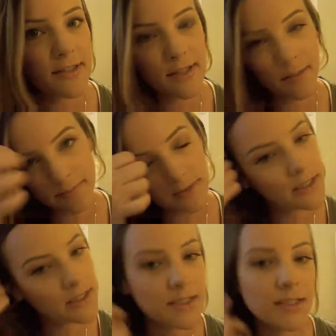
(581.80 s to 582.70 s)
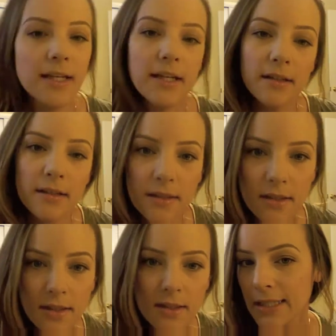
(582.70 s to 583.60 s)
up. I need to like
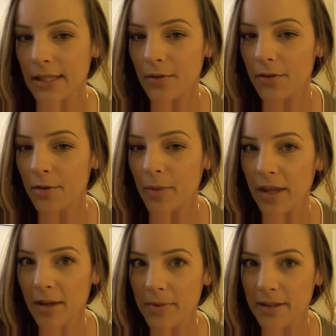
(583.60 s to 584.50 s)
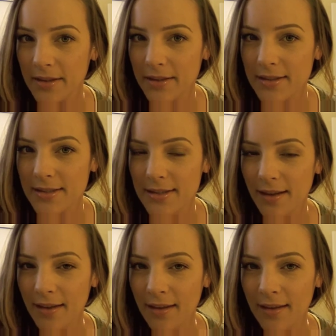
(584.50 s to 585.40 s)
with your makeup looks.
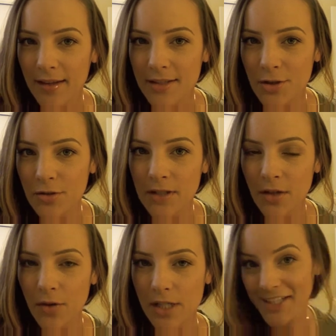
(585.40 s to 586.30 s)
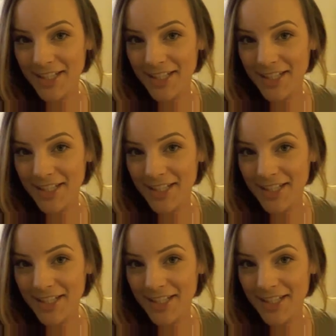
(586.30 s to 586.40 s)
And as usual, any questions?